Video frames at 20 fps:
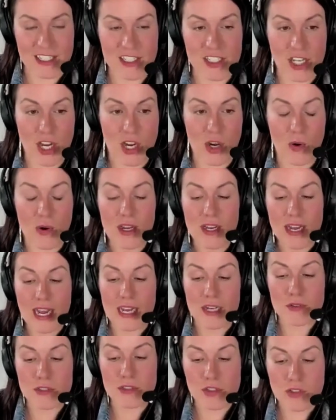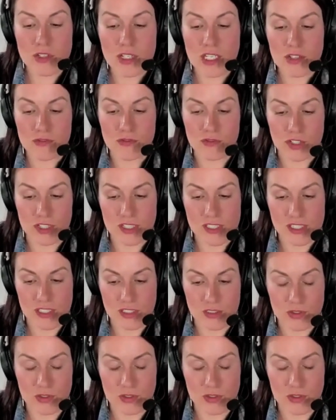And so I was looking for a